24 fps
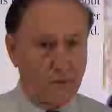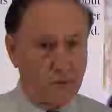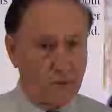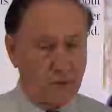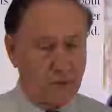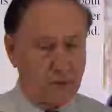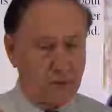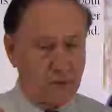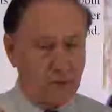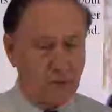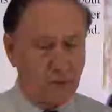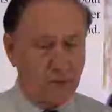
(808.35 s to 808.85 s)
It
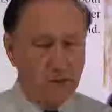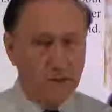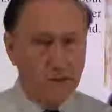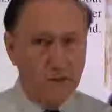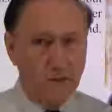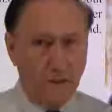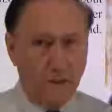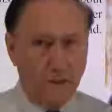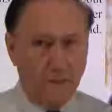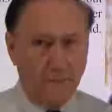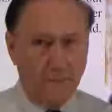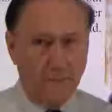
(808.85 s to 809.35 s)
just sits
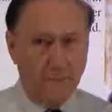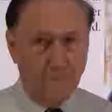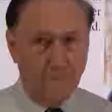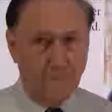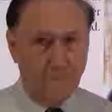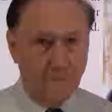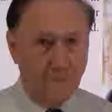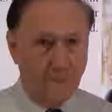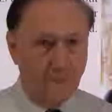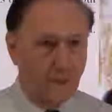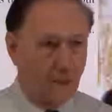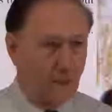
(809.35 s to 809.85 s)
there.
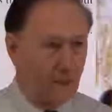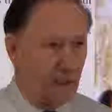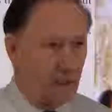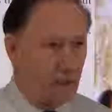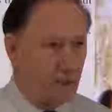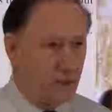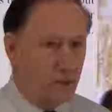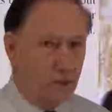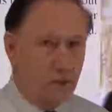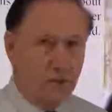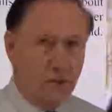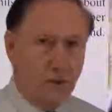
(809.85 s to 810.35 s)

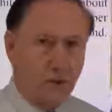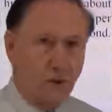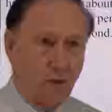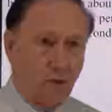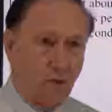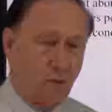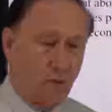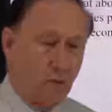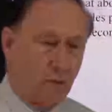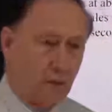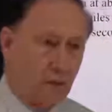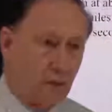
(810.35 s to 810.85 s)

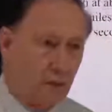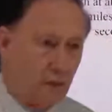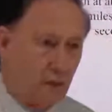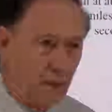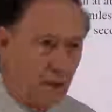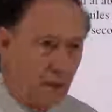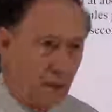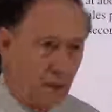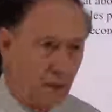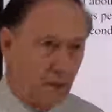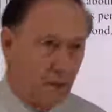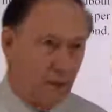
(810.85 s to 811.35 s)
So
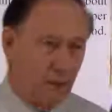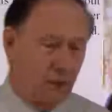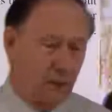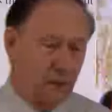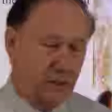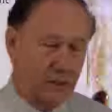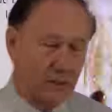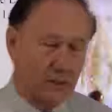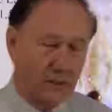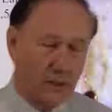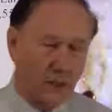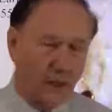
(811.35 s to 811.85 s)

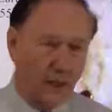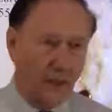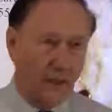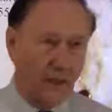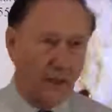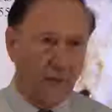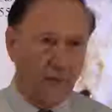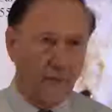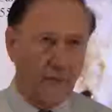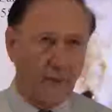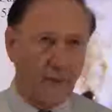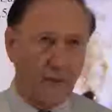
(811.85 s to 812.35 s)
the
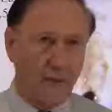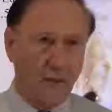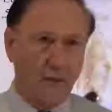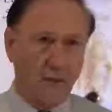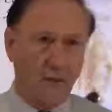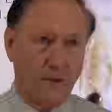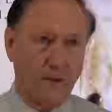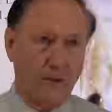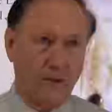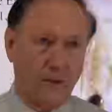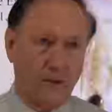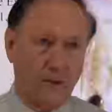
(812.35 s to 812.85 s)
side of the
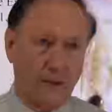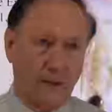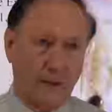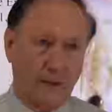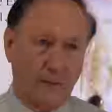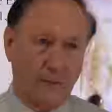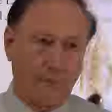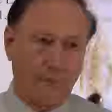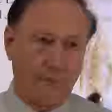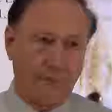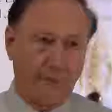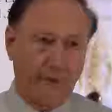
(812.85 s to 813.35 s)
Earth
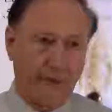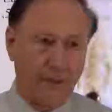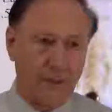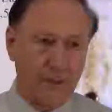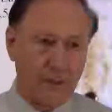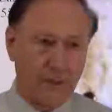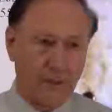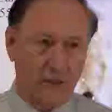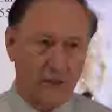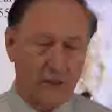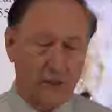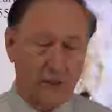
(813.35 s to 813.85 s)
that
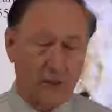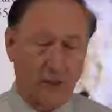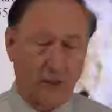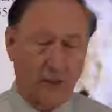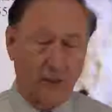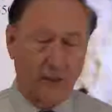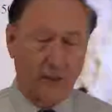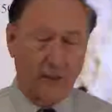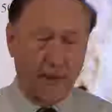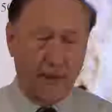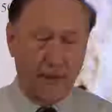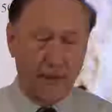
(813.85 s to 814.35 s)
faced the
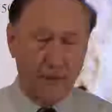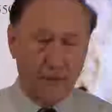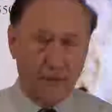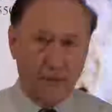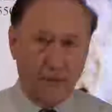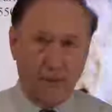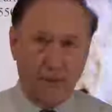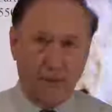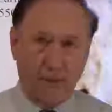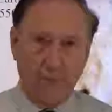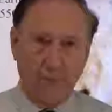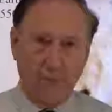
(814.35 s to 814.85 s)
sun last
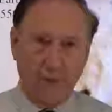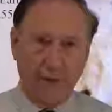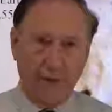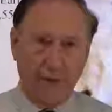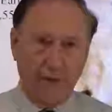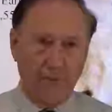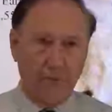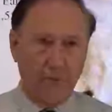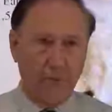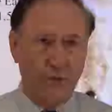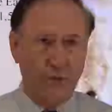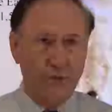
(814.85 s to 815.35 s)
time, I
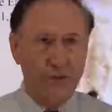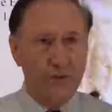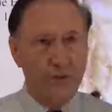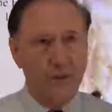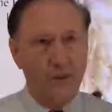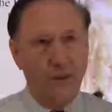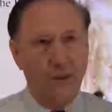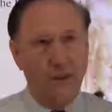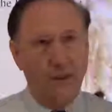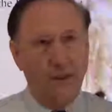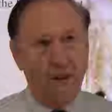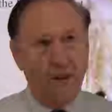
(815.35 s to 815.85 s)
believe,
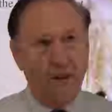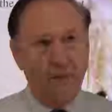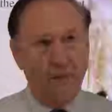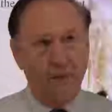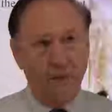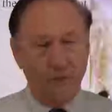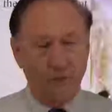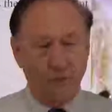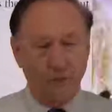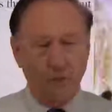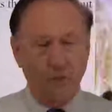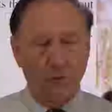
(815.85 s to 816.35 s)
was, if
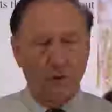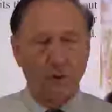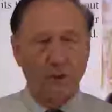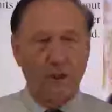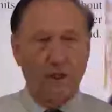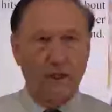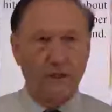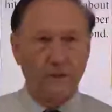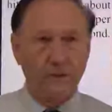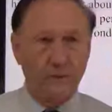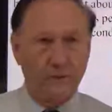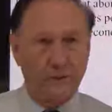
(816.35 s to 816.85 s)
you drew a
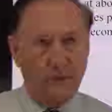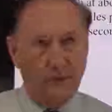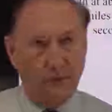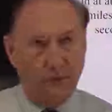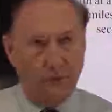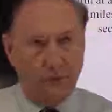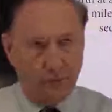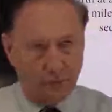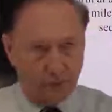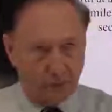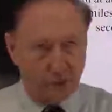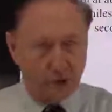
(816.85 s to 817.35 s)

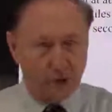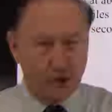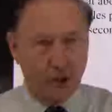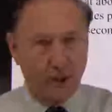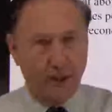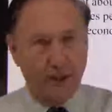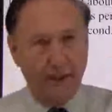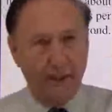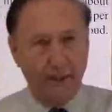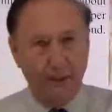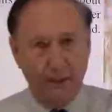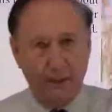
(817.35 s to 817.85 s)
longitude through
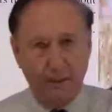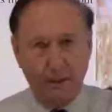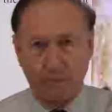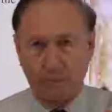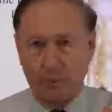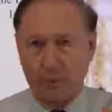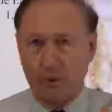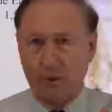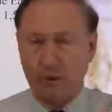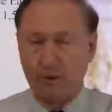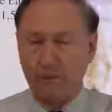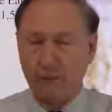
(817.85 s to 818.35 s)
China and
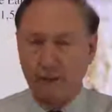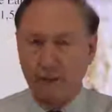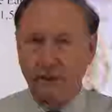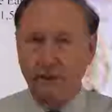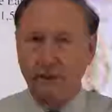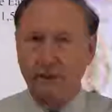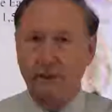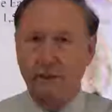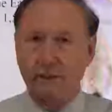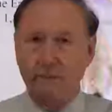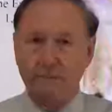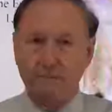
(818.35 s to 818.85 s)
part of
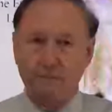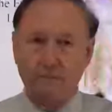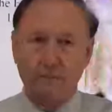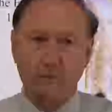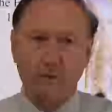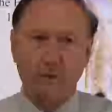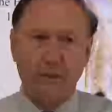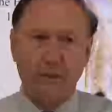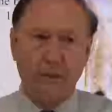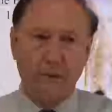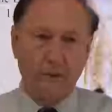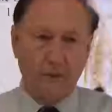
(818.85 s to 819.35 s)
India,
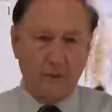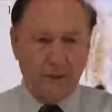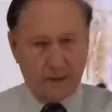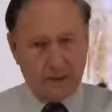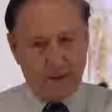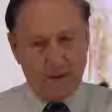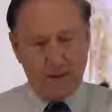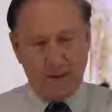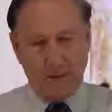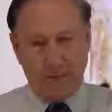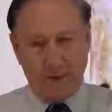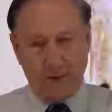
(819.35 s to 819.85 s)
you
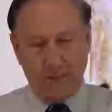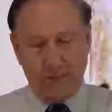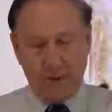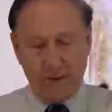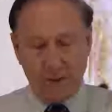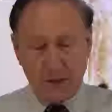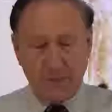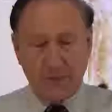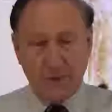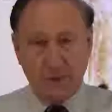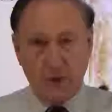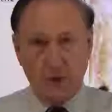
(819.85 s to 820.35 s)
get some of the
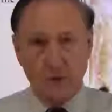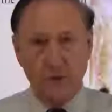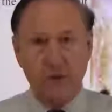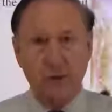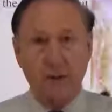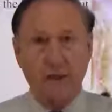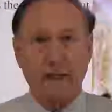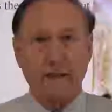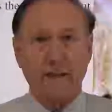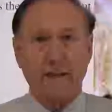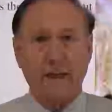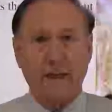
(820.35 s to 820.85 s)
Pacific
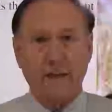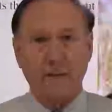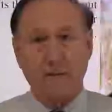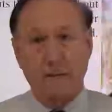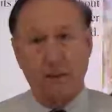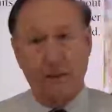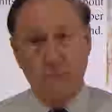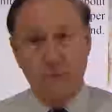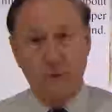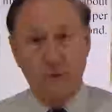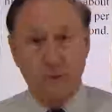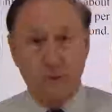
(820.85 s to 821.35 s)
Ocean at that
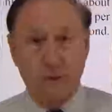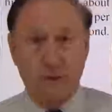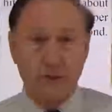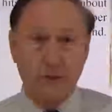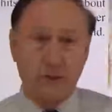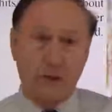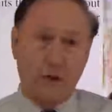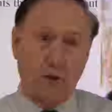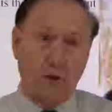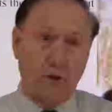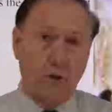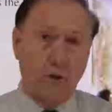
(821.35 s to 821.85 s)
time was
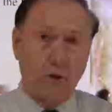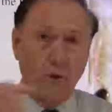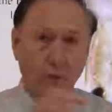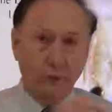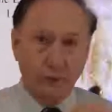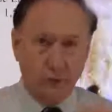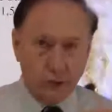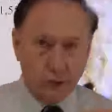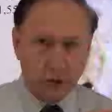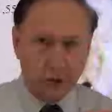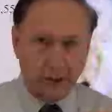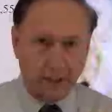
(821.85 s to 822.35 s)
rushing
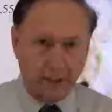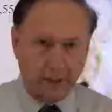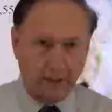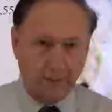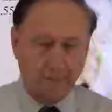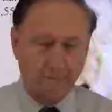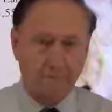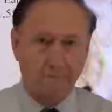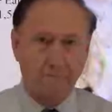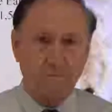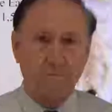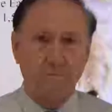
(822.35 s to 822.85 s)
over
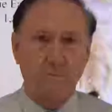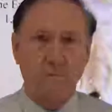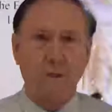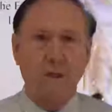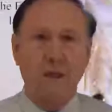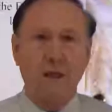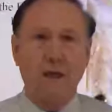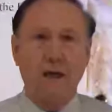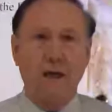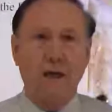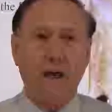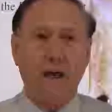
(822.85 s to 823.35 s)
China
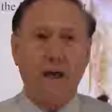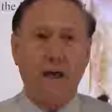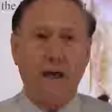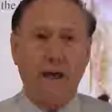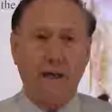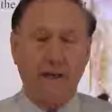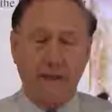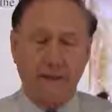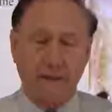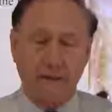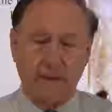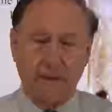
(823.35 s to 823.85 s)

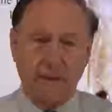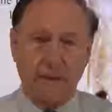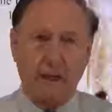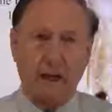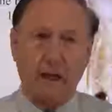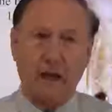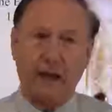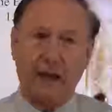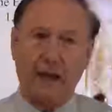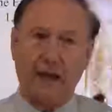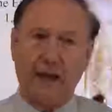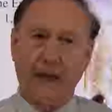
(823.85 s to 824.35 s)
and
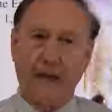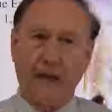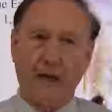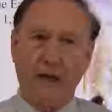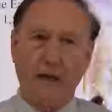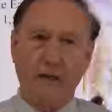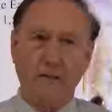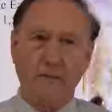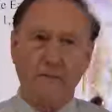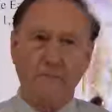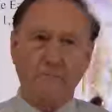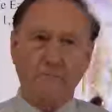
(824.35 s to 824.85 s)
India.
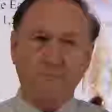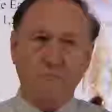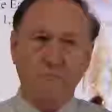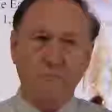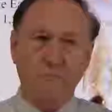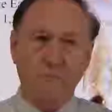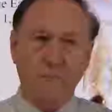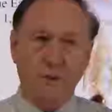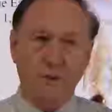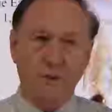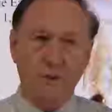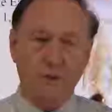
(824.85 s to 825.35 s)
And
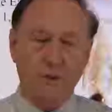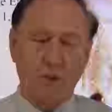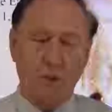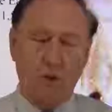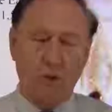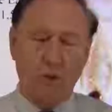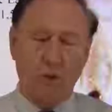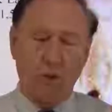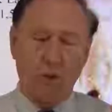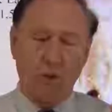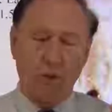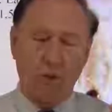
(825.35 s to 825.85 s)

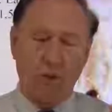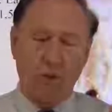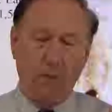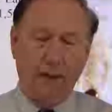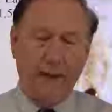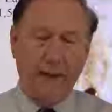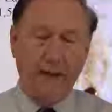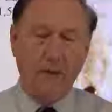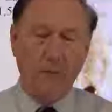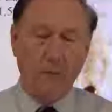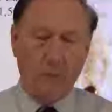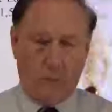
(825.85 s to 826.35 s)
so
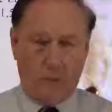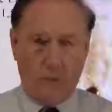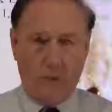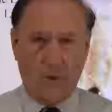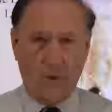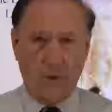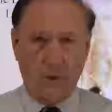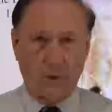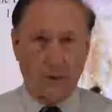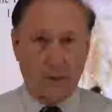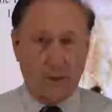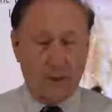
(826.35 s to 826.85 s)
that
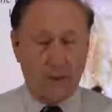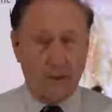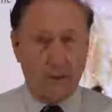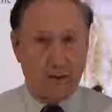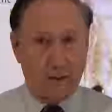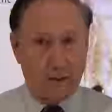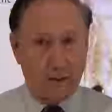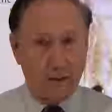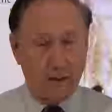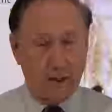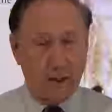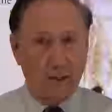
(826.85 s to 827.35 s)
water a
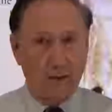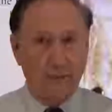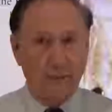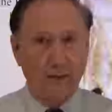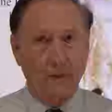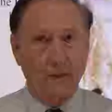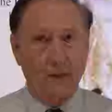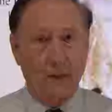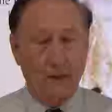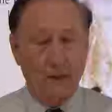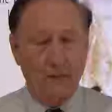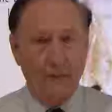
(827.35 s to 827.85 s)
lot of
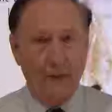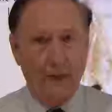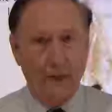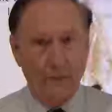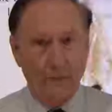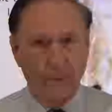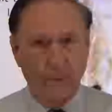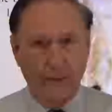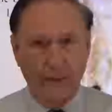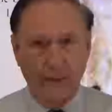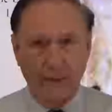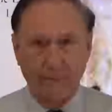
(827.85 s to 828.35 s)
it got
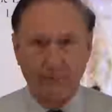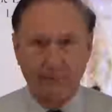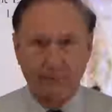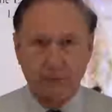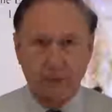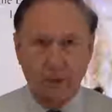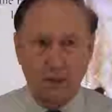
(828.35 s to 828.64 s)
evaporated.